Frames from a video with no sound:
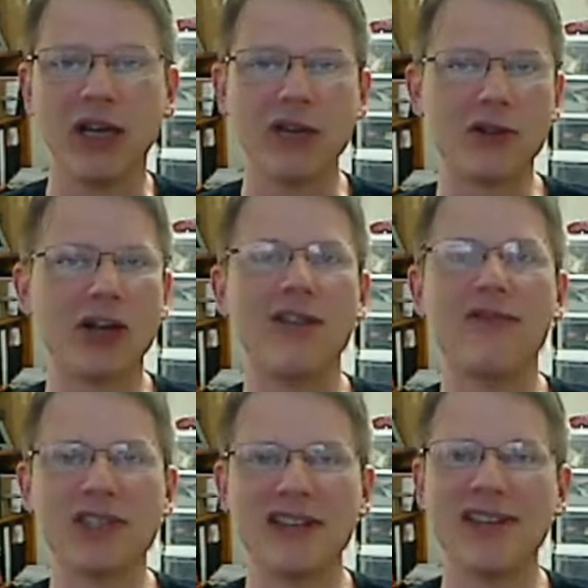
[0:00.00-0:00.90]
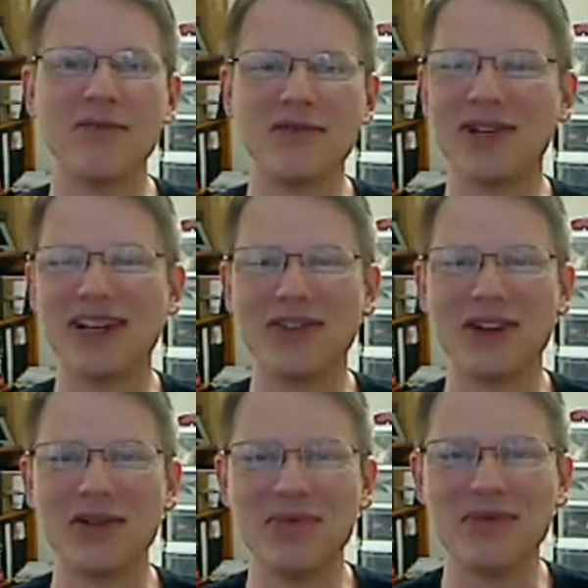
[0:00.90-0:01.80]
I try to visit them whenever
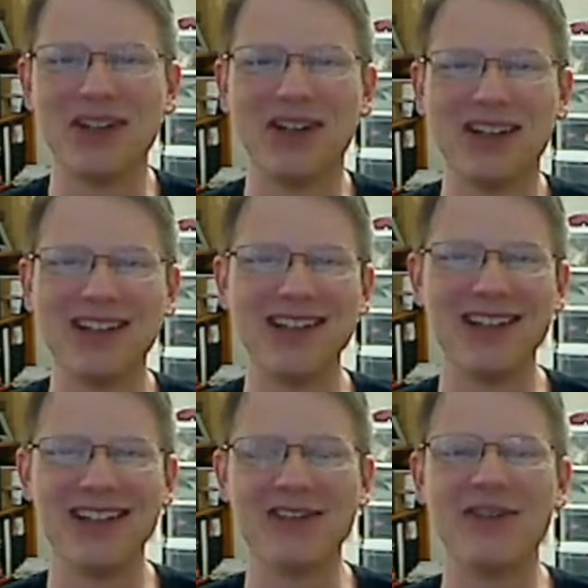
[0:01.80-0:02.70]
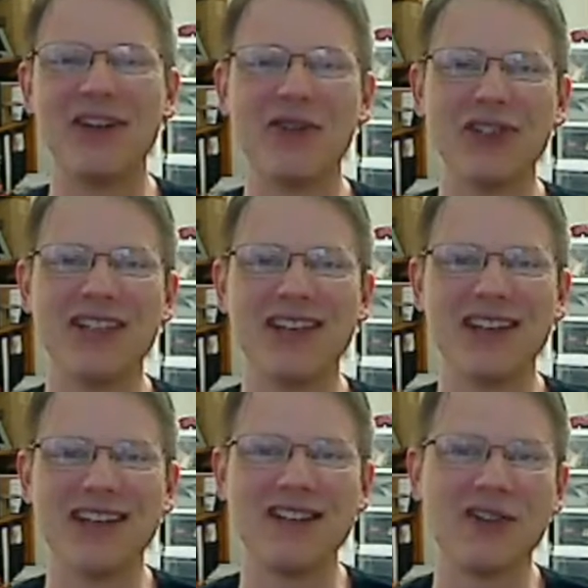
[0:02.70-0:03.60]
I'm, you know, in different
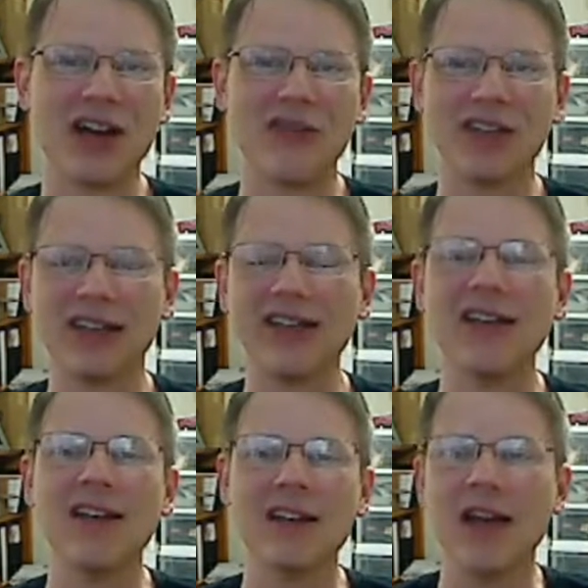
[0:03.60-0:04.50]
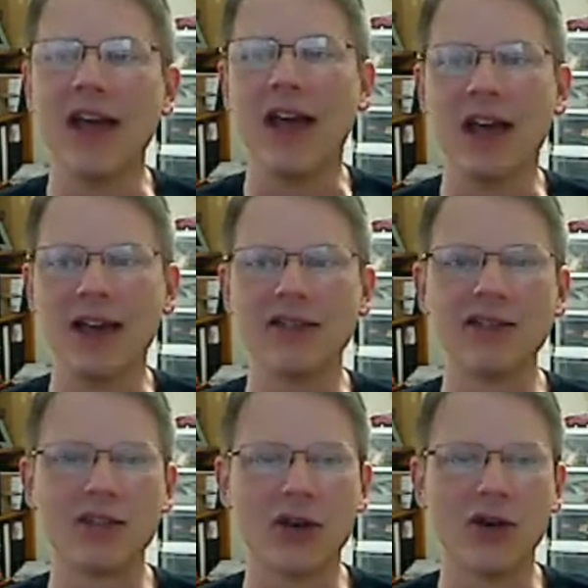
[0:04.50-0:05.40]
cities traveling, and
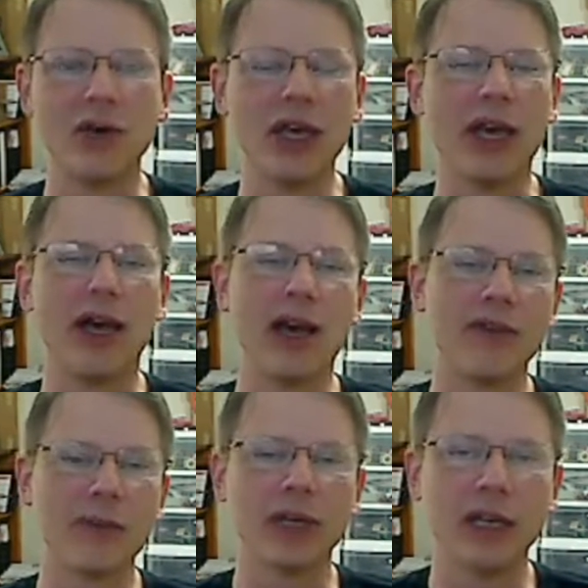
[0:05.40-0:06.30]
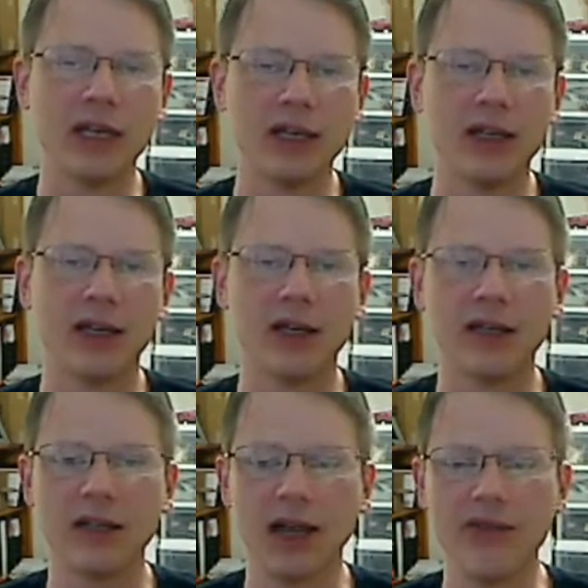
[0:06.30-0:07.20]
so yeah, everybody
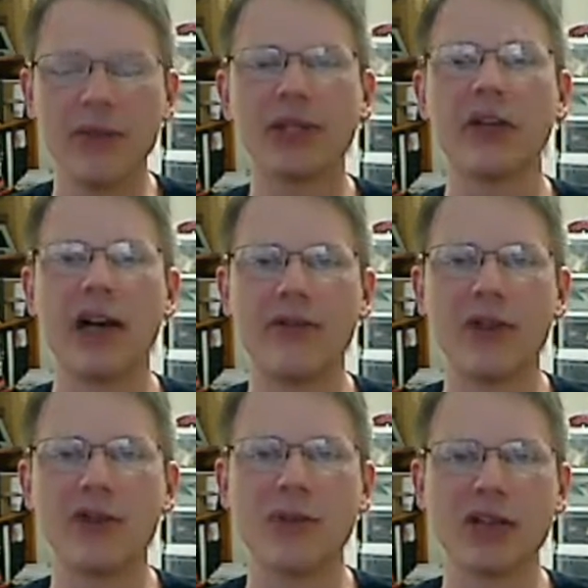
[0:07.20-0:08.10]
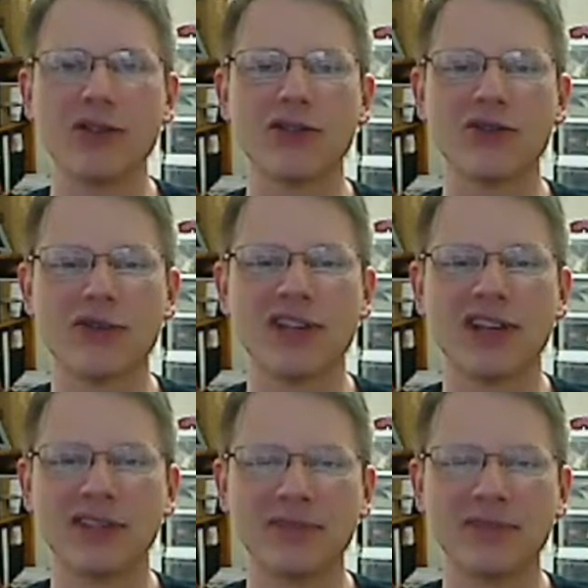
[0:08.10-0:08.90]
will have those modules for sale.